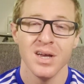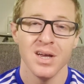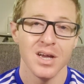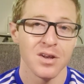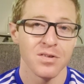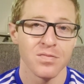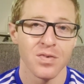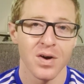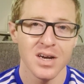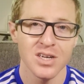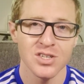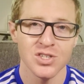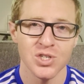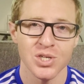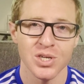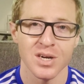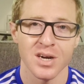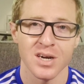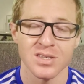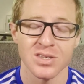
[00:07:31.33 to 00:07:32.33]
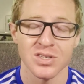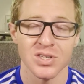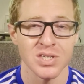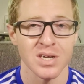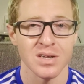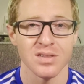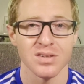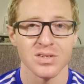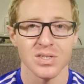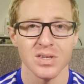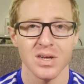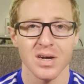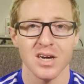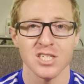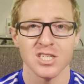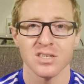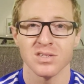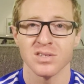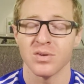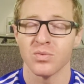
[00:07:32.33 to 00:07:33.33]
advised Chia to sell the
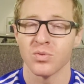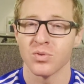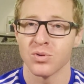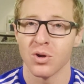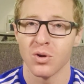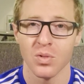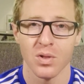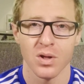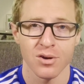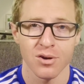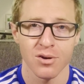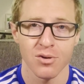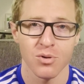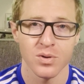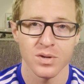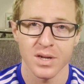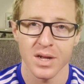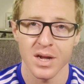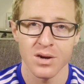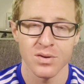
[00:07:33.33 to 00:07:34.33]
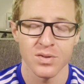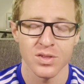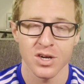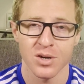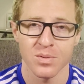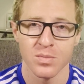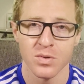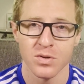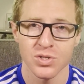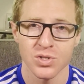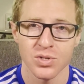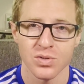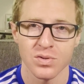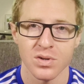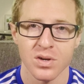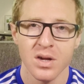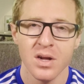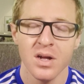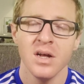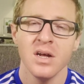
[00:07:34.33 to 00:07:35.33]
slots because they were no longer going to air the
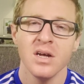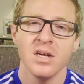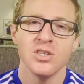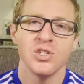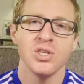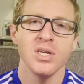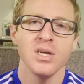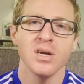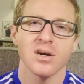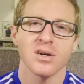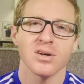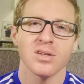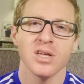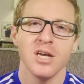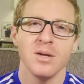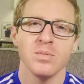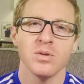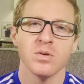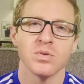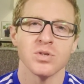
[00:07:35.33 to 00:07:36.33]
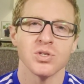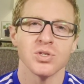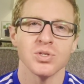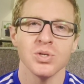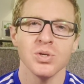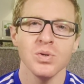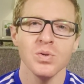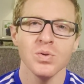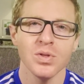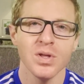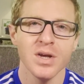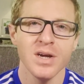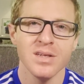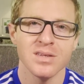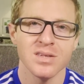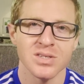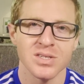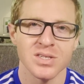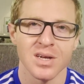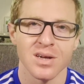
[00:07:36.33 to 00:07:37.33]
commercial, Chia claimed it was too late
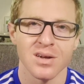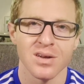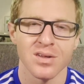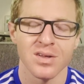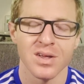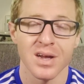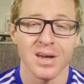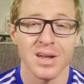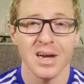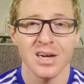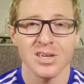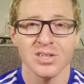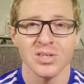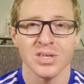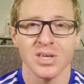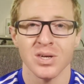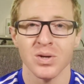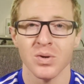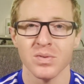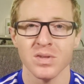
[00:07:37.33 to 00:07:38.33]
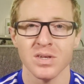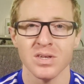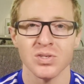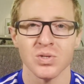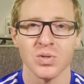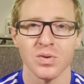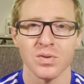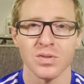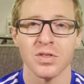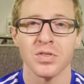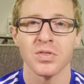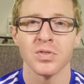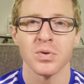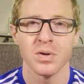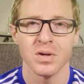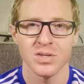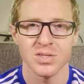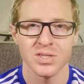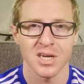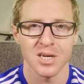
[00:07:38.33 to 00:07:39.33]
to sell, and actually he only sold the
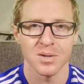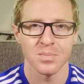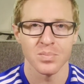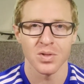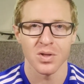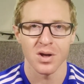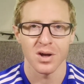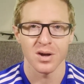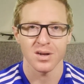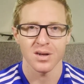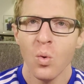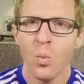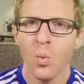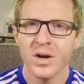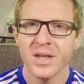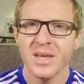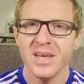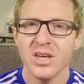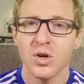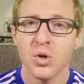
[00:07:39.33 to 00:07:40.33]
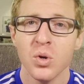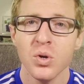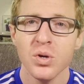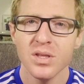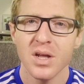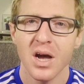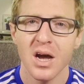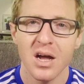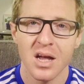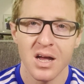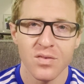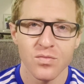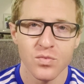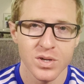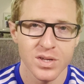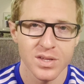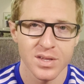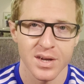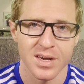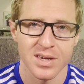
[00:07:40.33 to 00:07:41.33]
30-second block. What he could not have
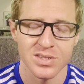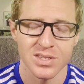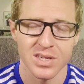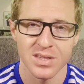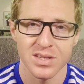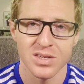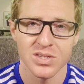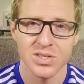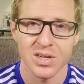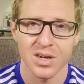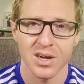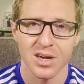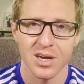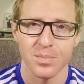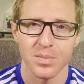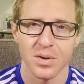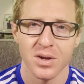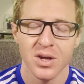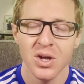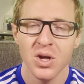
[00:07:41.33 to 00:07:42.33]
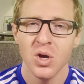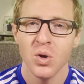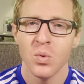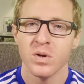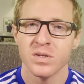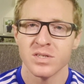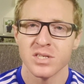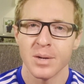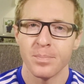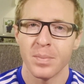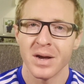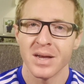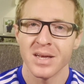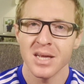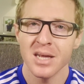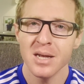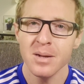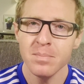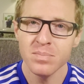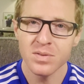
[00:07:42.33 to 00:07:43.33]
realized at this time was that by
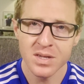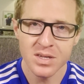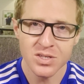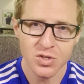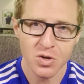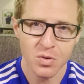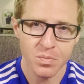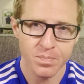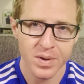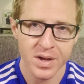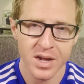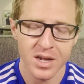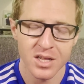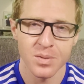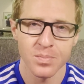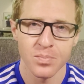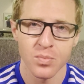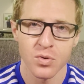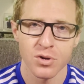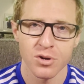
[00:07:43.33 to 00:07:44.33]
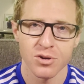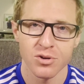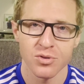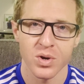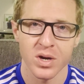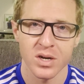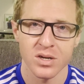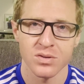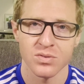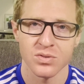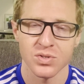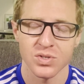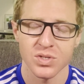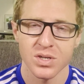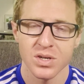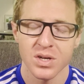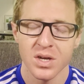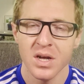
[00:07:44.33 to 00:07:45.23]
him disobeying the board of directors,